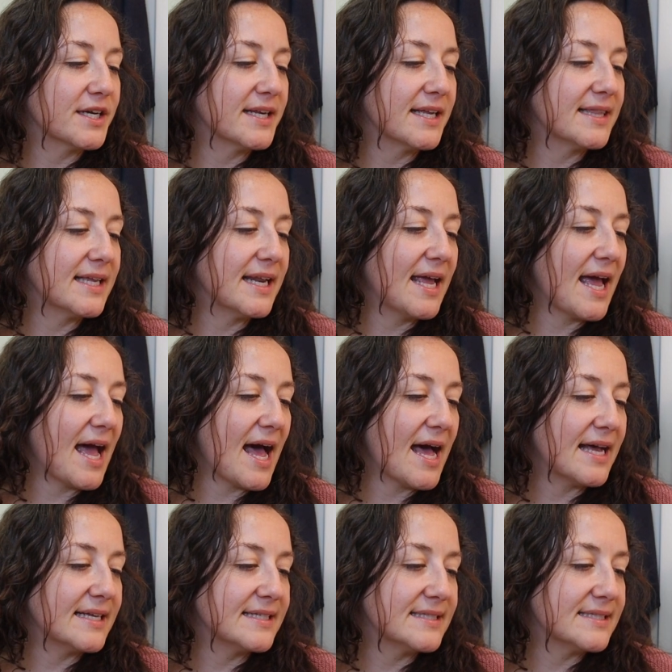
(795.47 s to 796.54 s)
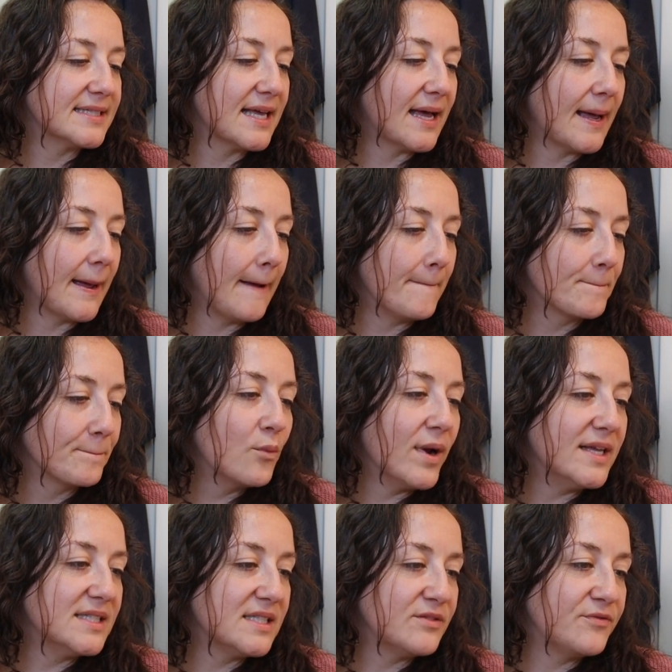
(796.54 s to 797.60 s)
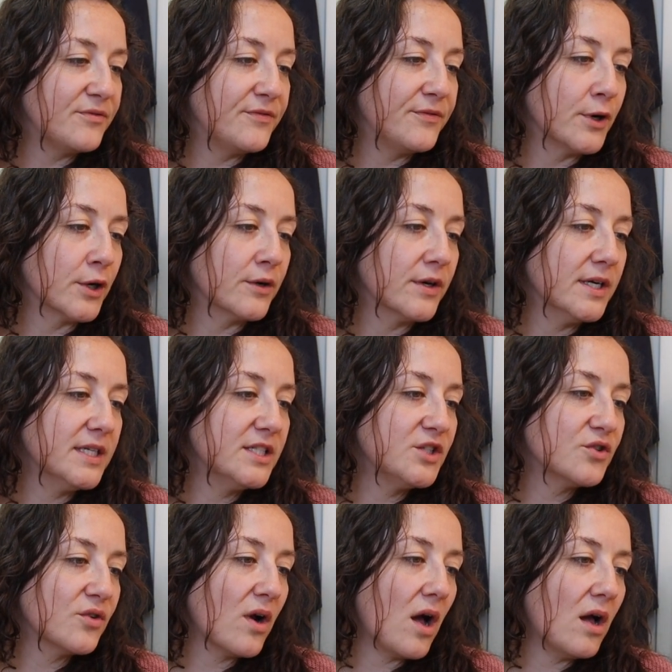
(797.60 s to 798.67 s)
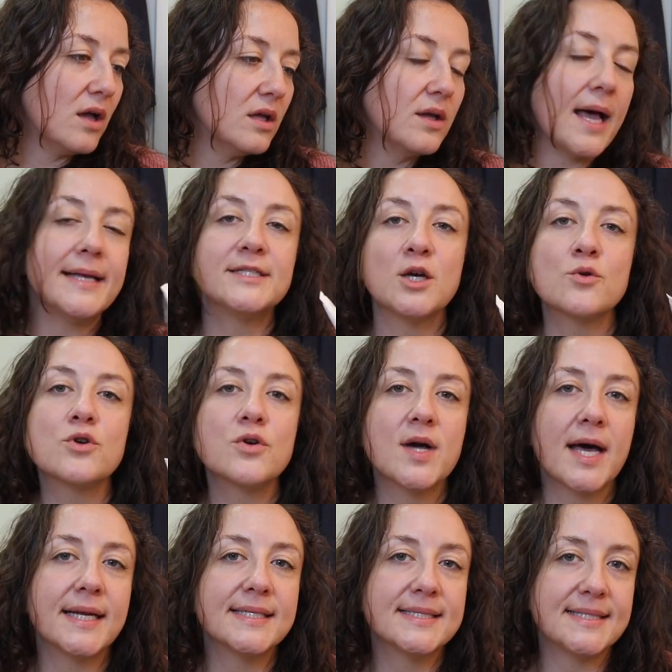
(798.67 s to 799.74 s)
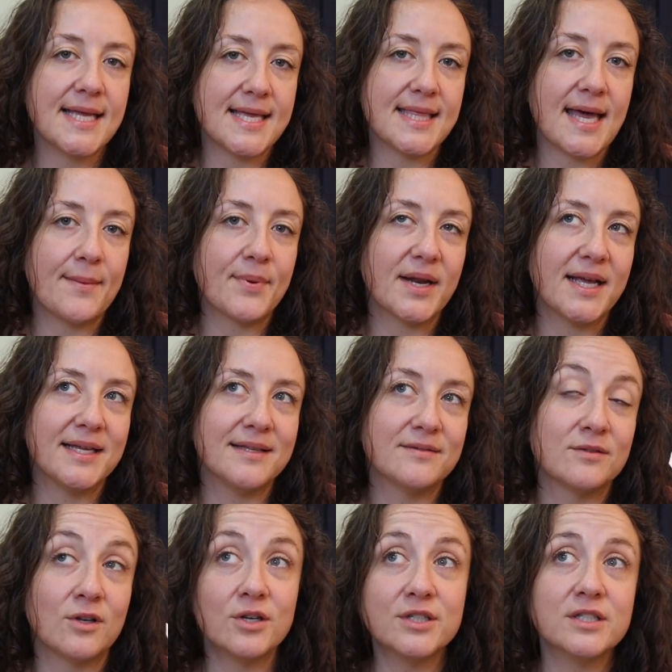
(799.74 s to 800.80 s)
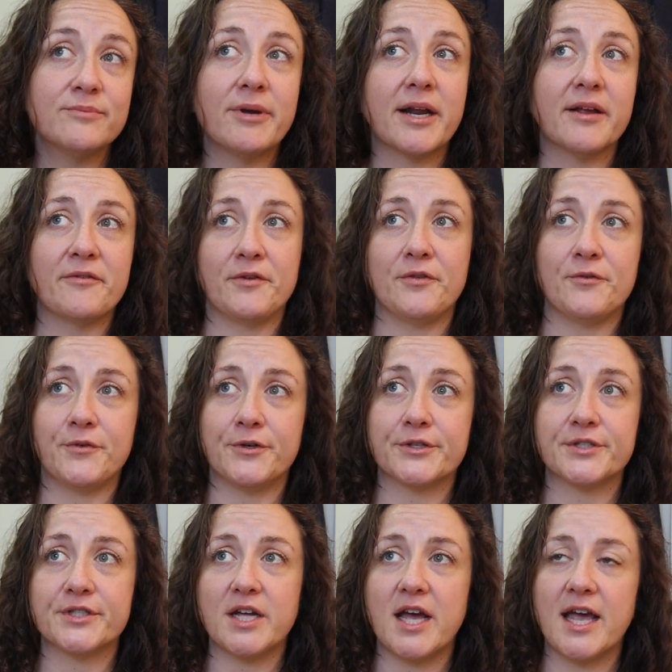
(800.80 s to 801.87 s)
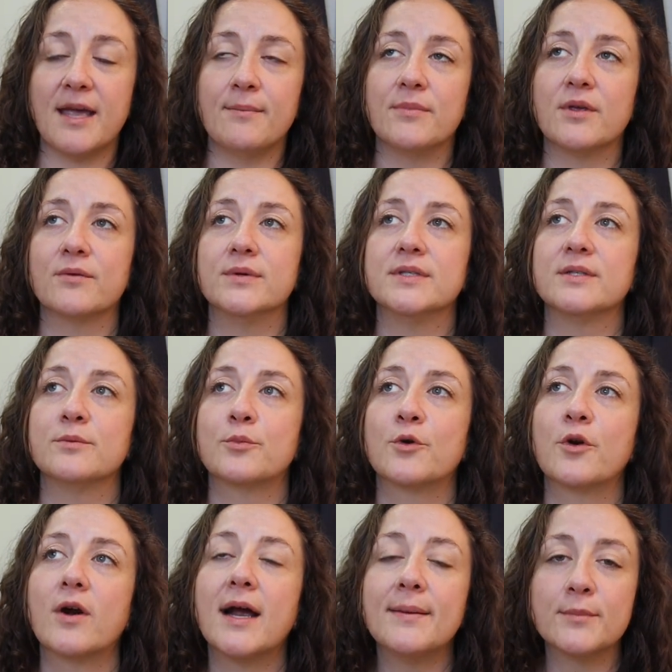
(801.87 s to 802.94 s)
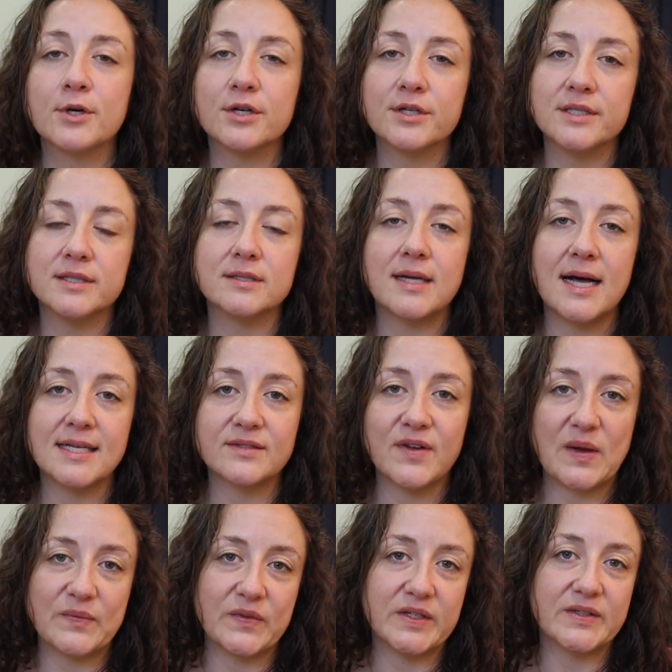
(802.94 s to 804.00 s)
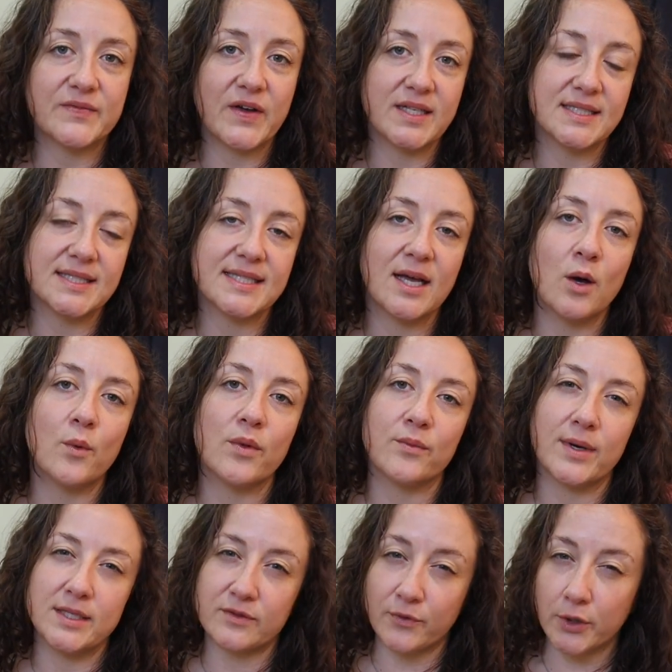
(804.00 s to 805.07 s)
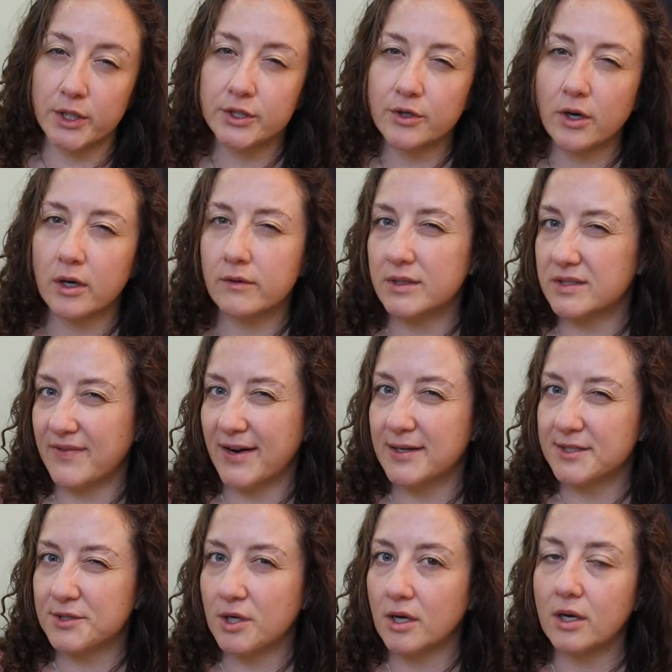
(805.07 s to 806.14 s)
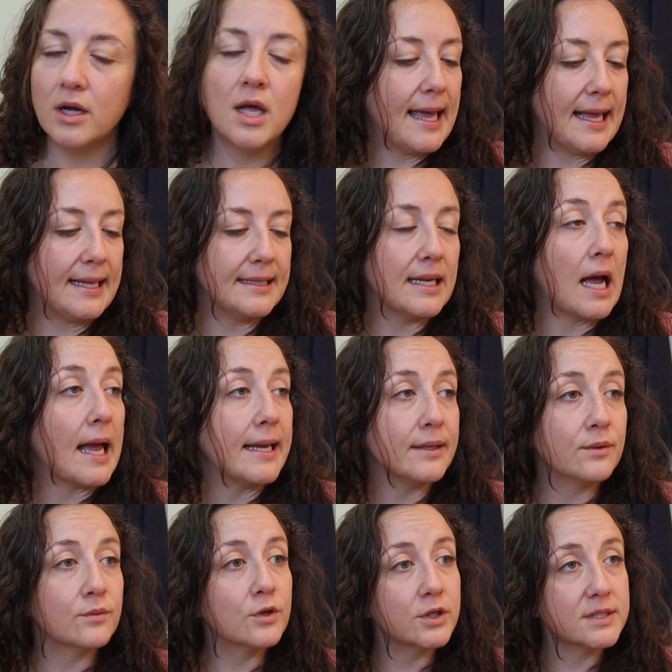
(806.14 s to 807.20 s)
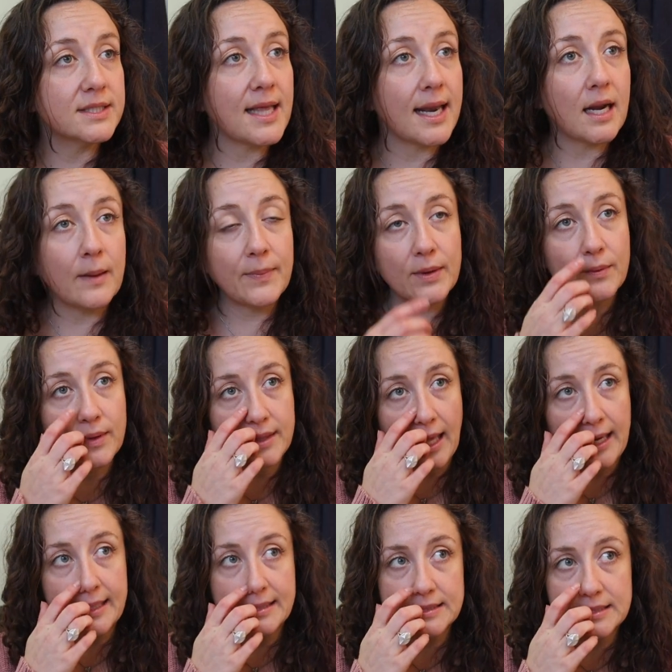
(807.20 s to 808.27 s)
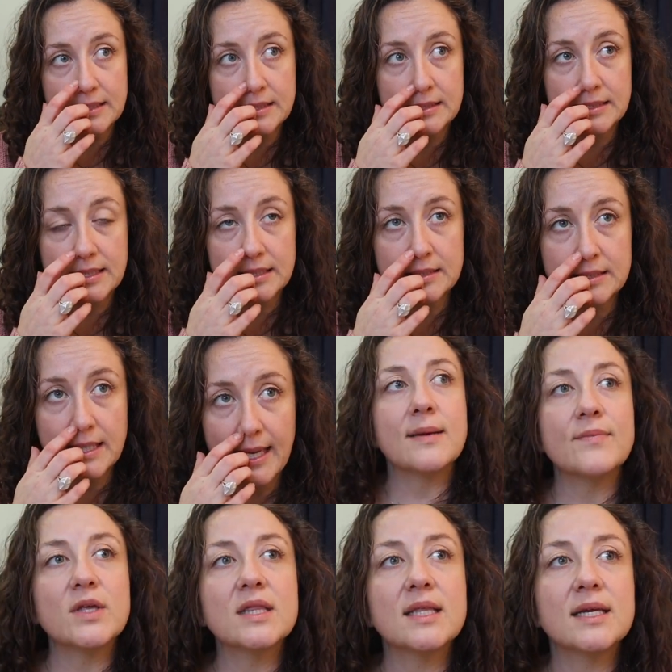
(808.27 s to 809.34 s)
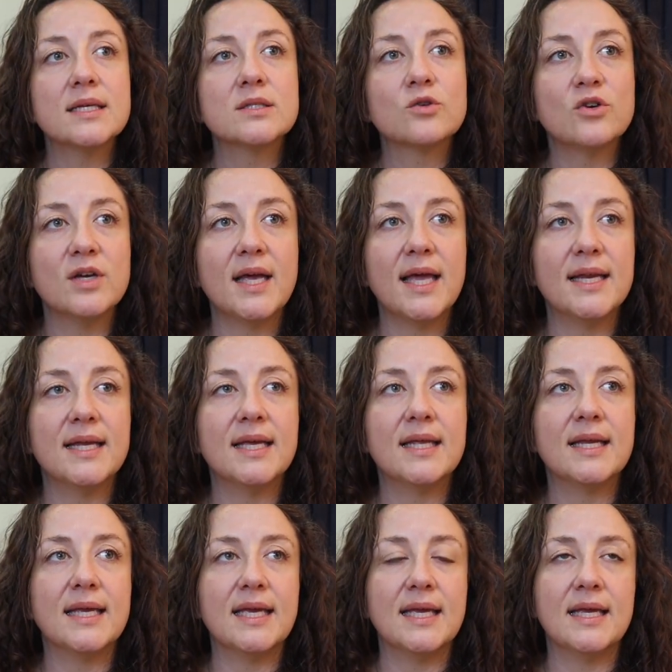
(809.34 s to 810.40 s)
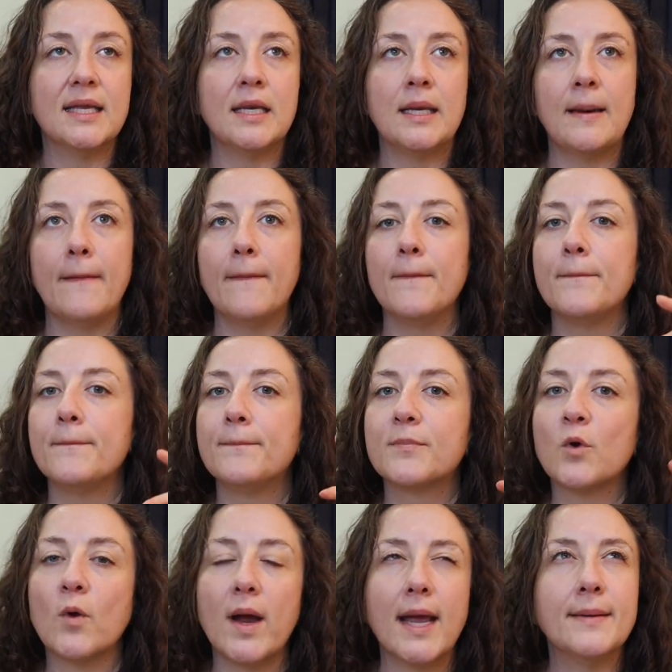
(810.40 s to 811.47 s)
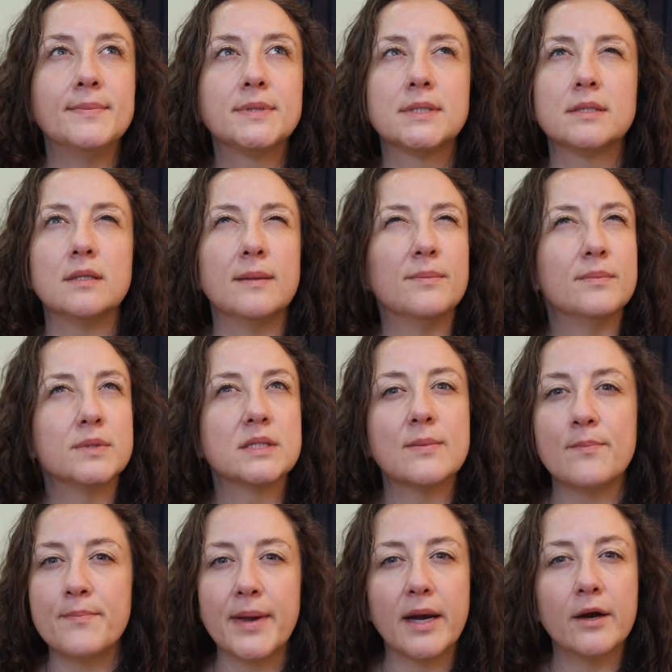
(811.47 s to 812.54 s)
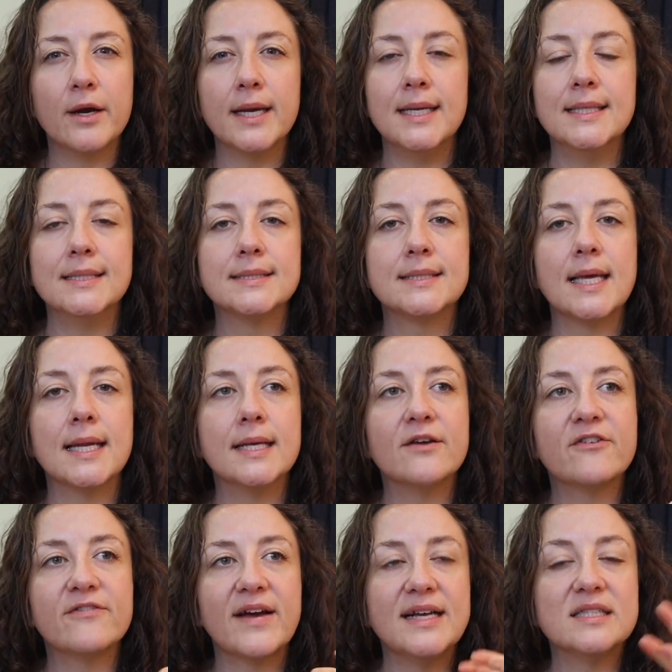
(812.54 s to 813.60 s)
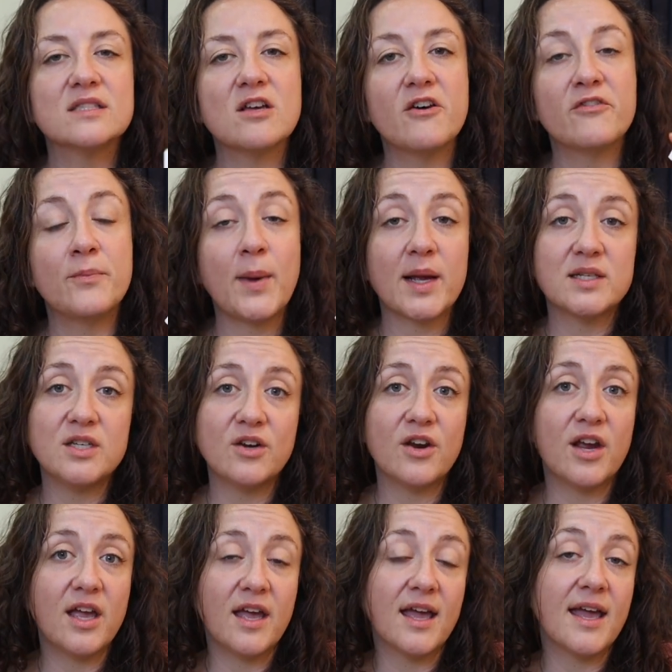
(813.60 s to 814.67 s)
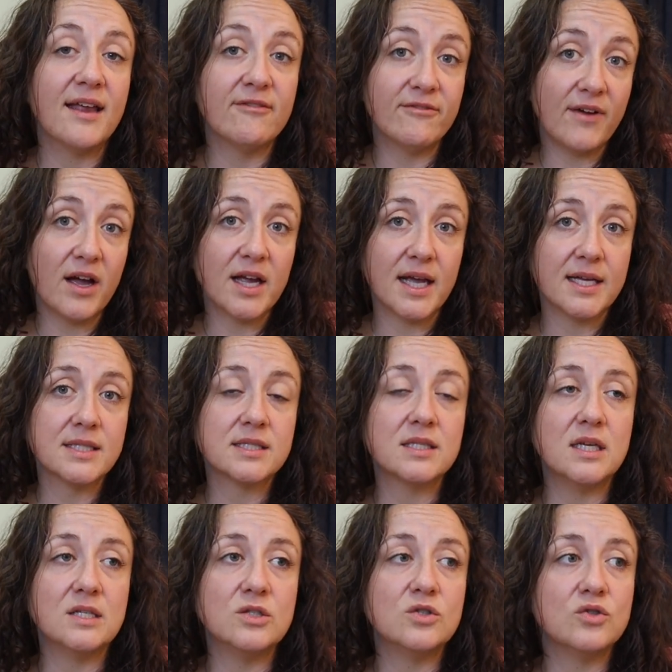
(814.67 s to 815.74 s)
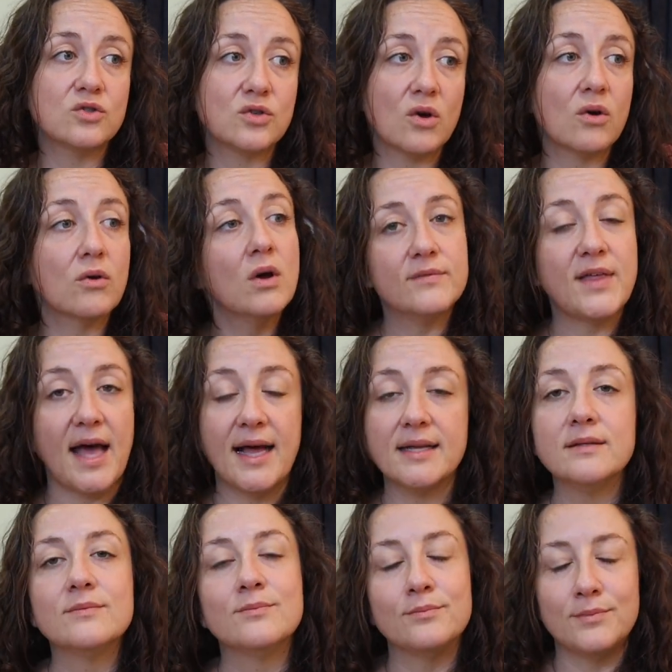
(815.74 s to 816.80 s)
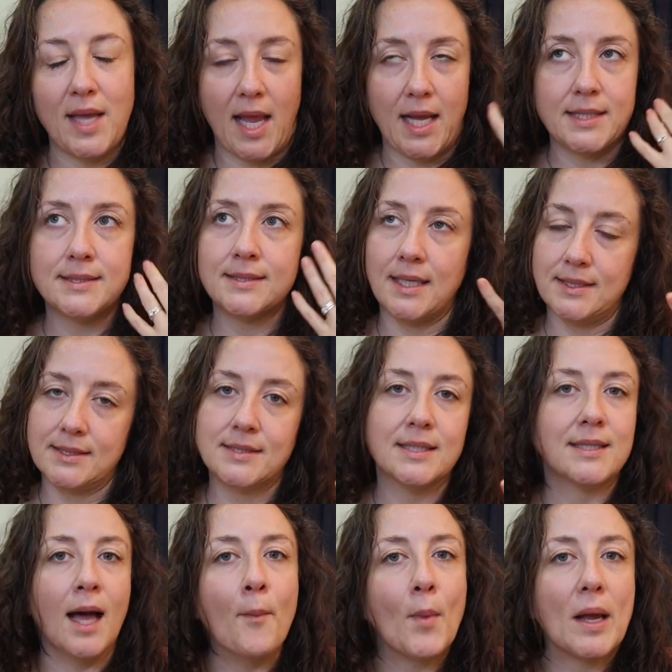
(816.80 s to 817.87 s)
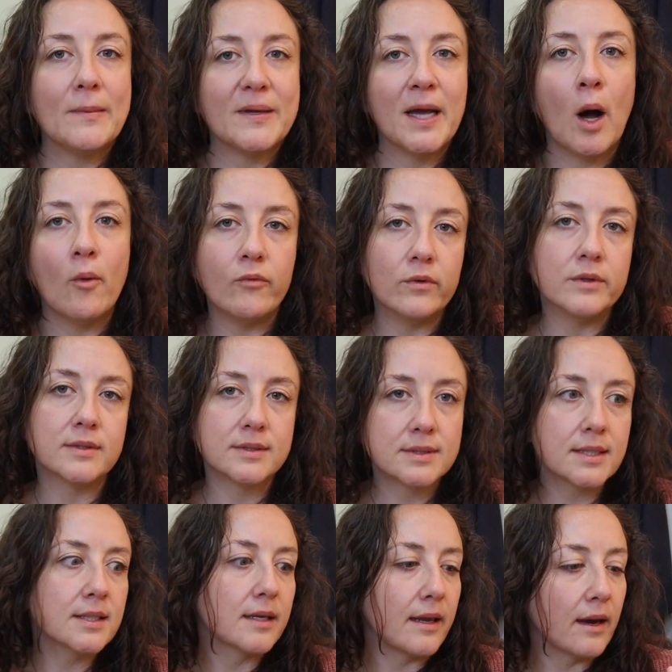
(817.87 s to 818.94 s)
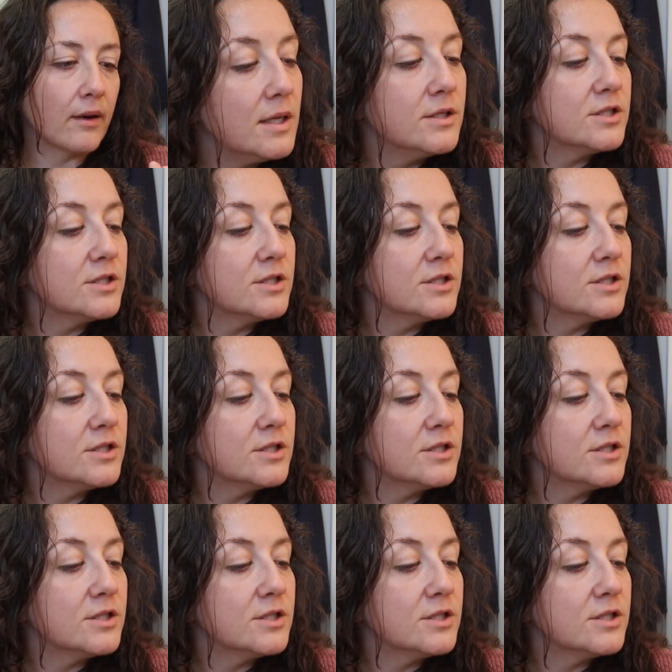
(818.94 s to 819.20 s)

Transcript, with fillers: And then it has um, resveratrol. I don't know how to say that, but I learned about it for the first time. There was a primer in the last FabFitFun sale with resveratrol, resveratrol. And I looked that up and what that is, is it's something that is created in grapes and some berries and it fights off bacteria and fungus. And so that makes sense that that might be helpful in skincare.